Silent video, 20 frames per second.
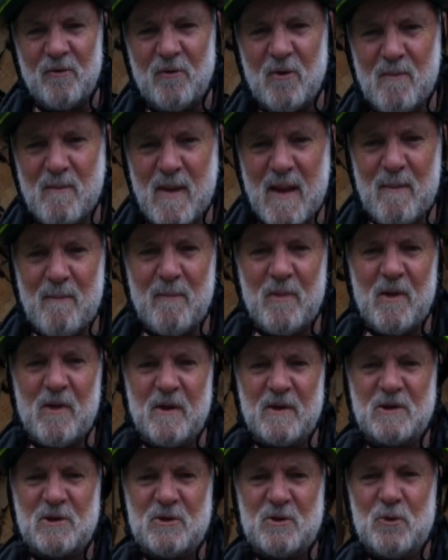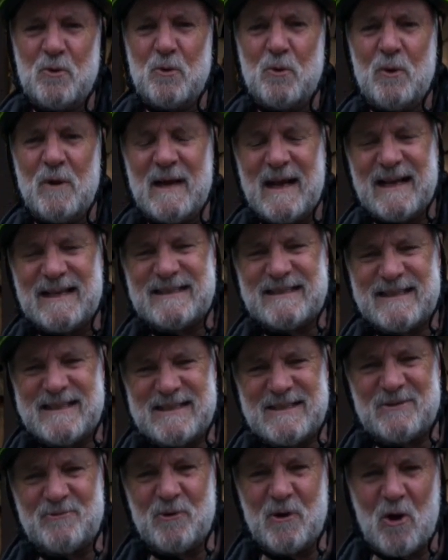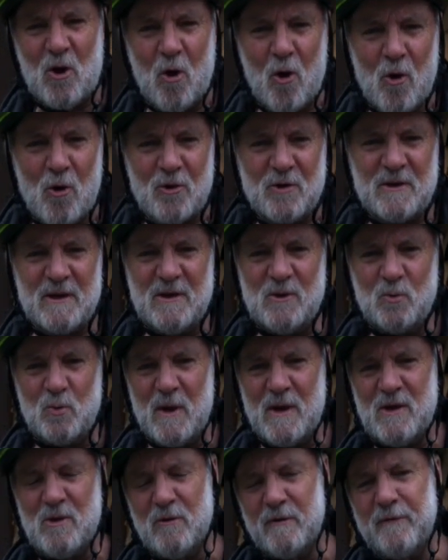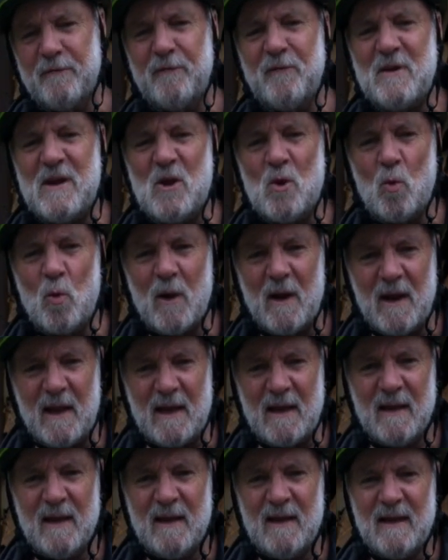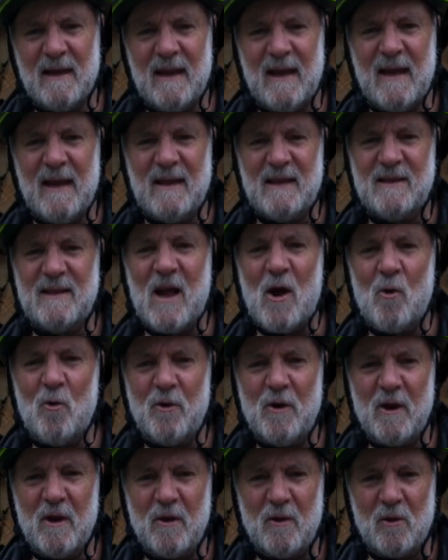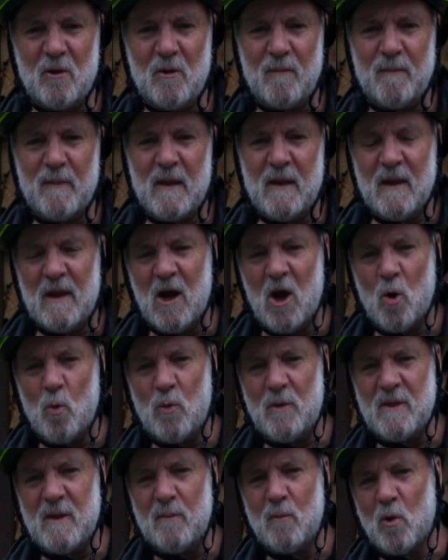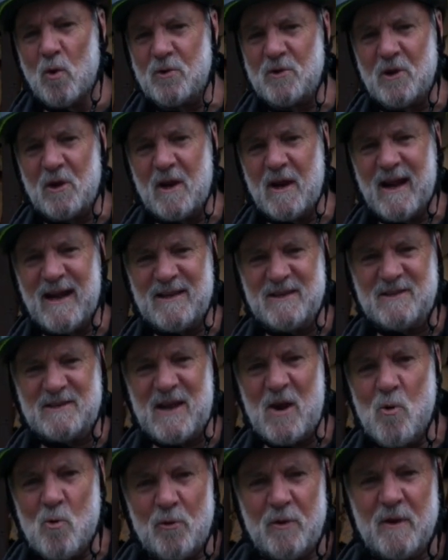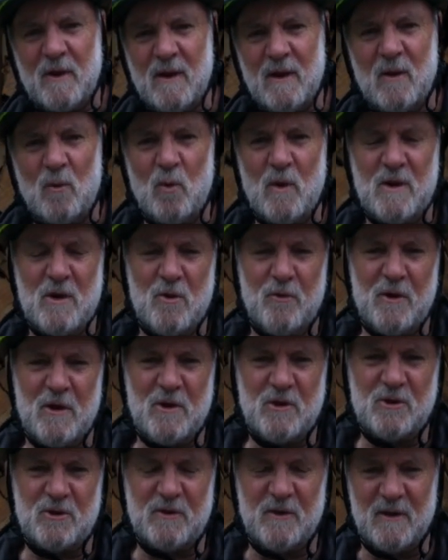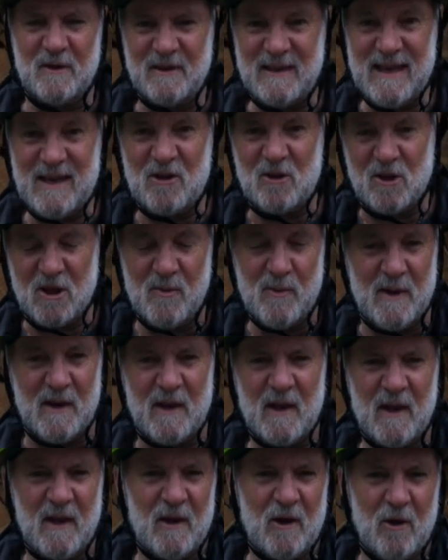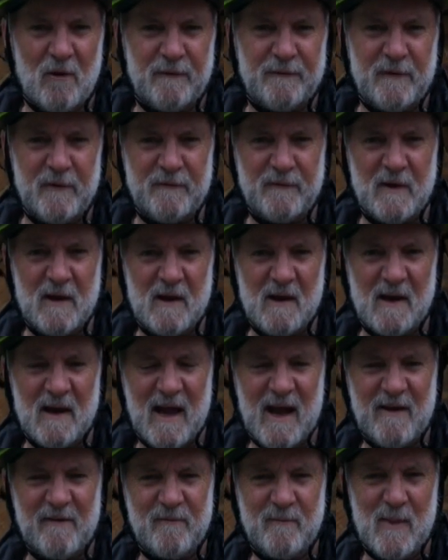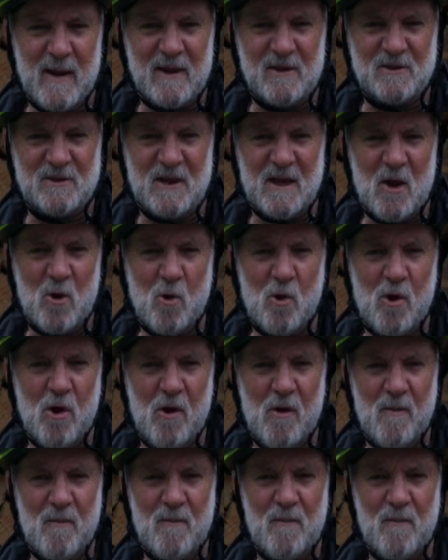remember there's no assist recorded when you're freewheeling downhill, or when the motor cuts out when you reach the legal limit of 15.5 miles an hour.